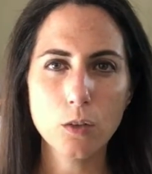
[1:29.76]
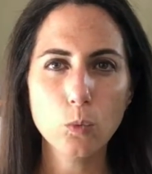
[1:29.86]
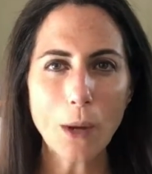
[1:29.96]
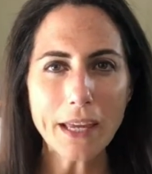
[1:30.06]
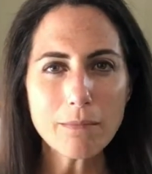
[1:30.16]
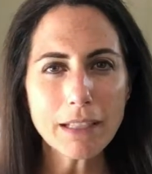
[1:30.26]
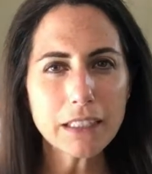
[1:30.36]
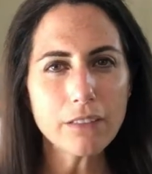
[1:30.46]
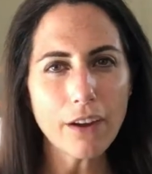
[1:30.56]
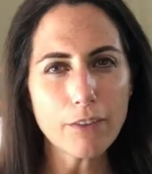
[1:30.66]
weighing
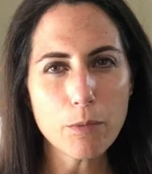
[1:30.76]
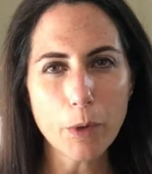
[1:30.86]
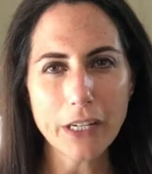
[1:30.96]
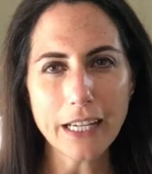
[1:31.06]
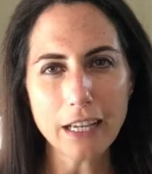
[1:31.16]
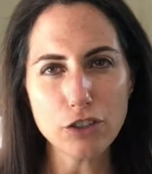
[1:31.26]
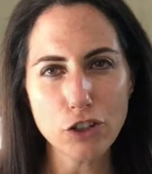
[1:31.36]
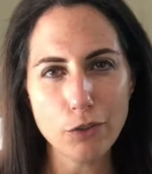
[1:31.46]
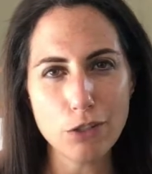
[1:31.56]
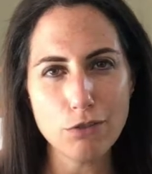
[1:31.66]
myself every morning and
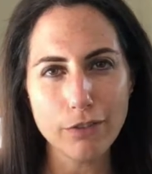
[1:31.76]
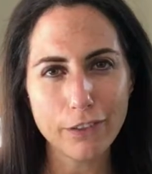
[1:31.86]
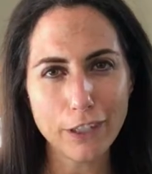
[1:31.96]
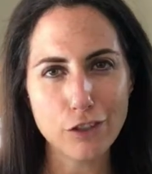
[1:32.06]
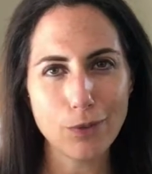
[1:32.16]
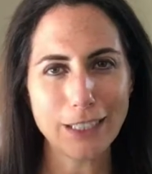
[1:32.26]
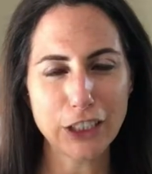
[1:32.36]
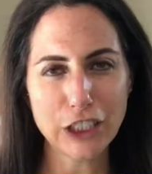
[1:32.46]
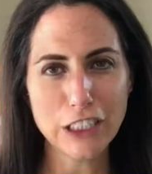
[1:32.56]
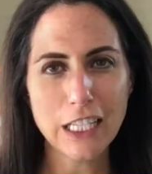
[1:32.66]
showing you the
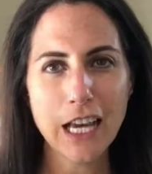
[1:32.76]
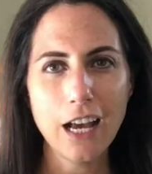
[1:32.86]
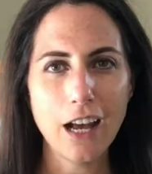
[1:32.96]
fluctuation